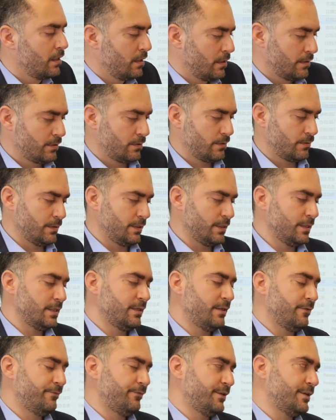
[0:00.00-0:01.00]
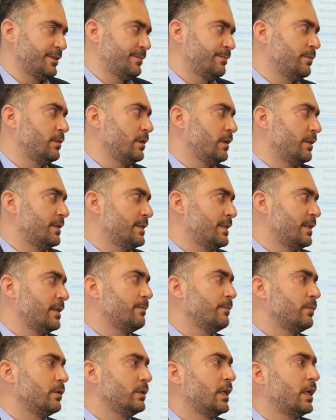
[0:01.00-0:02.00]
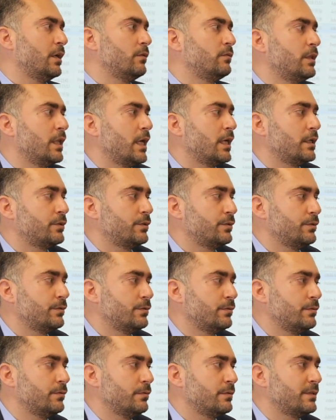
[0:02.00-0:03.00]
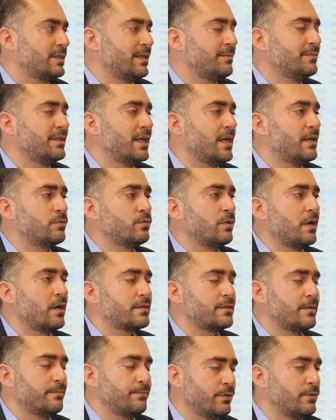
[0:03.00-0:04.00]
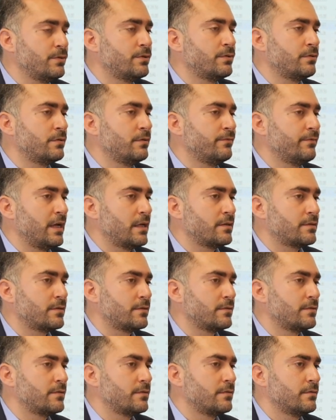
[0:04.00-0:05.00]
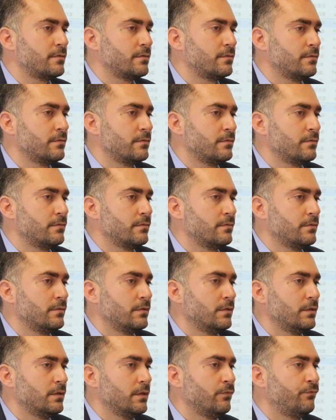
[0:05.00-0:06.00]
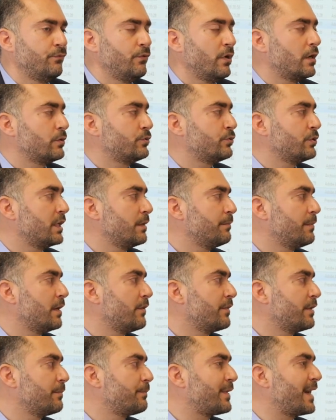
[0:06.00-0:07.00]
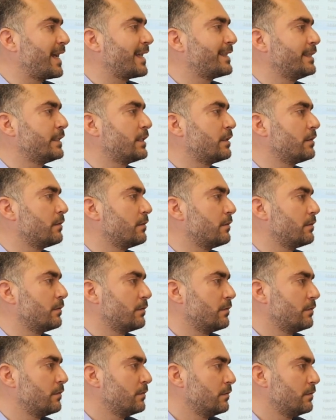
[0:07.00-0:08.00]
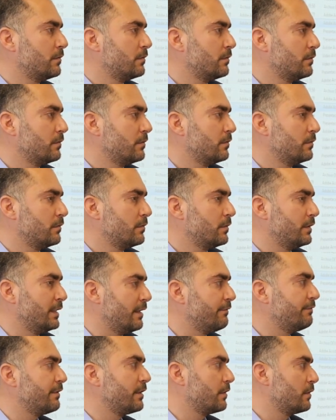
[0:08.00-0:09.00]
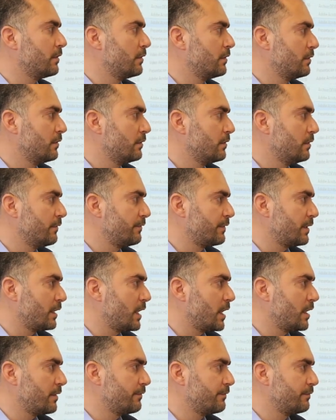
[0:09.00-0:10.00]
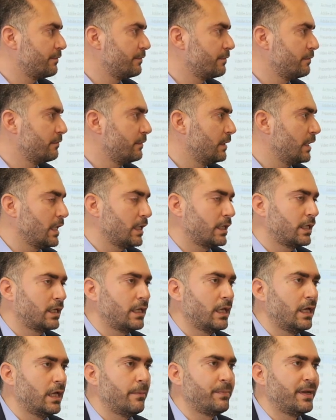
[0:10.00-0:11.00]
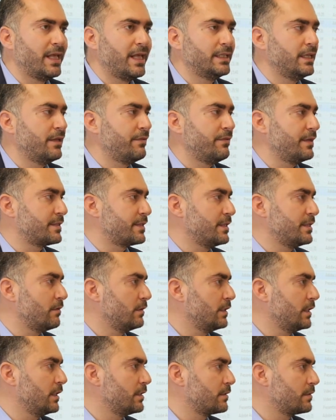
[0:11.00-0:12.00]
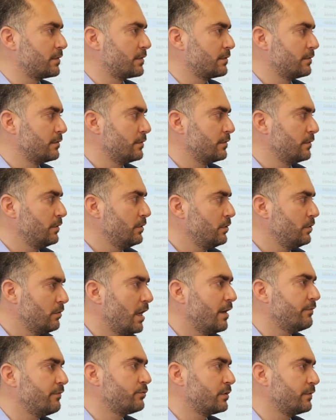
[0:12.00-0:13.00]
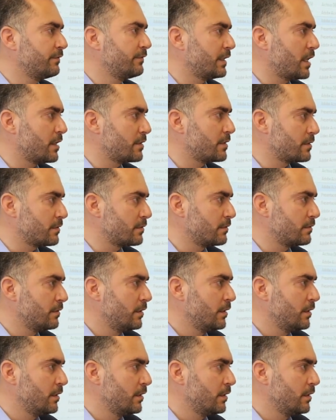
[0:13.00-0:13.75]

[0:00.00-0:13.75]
So this is the first point. The second point, I would like to, sometimes we are supposed to give answers. If we are talking about the practical level of the life, like applied ethics nowadays, you have to give an answer.